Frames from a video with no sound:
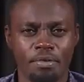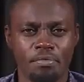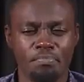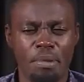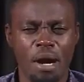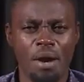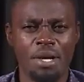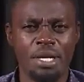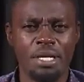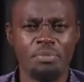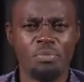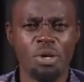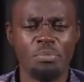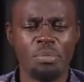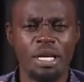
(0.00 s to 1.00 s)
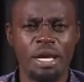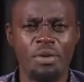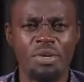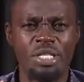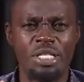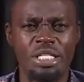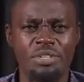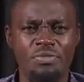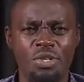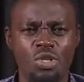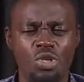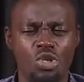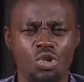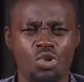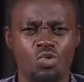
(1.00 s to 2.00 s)
Barren women are
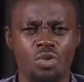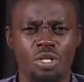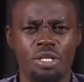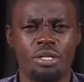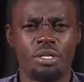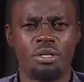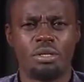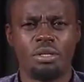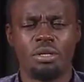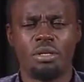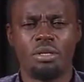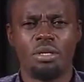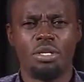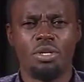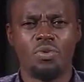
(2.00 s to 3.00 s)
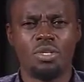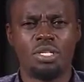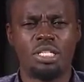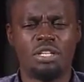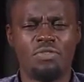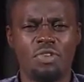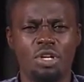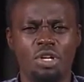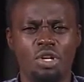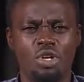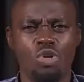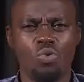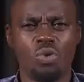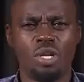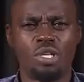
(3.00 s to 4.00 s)
receiving children, receiving a
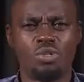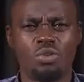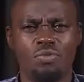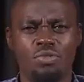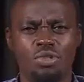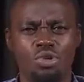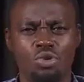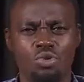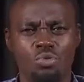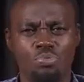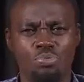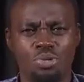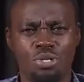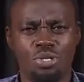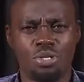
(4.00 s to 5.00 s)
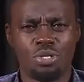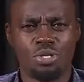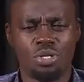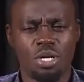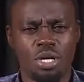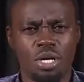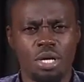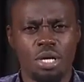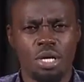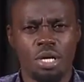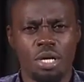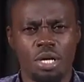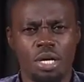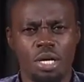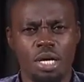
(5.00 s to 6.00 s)
newness of tubes.
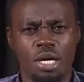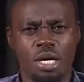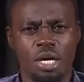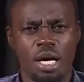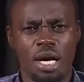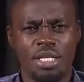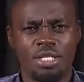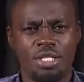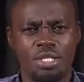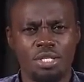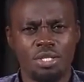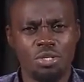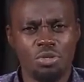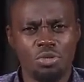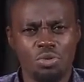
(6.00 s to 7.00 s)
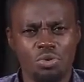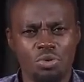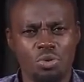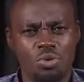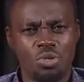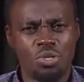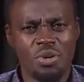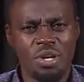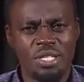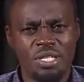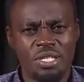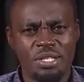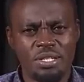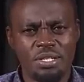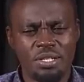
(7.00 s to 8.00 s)
I see new
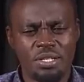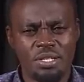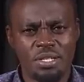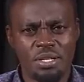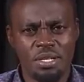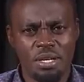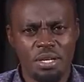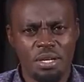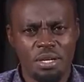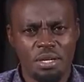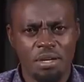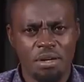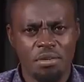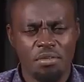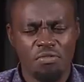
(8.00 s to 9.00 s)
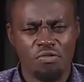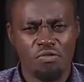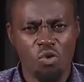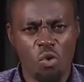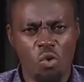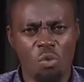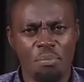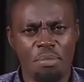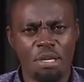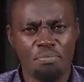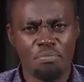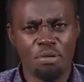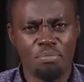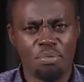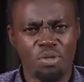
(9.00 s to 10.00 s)
uteruses form
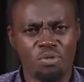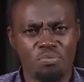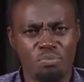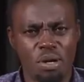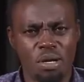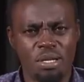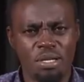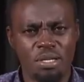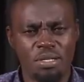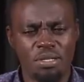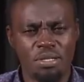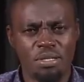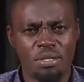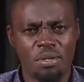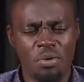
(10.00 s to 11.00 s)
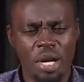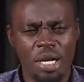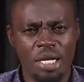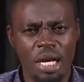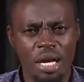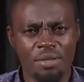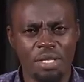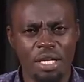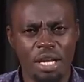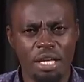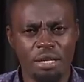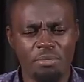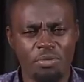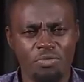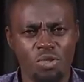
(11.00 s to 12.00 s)
in people's bodies right now in the
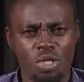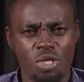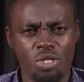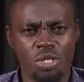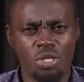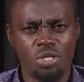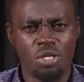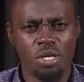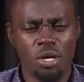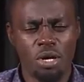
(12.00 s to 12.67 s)
name of Jesus.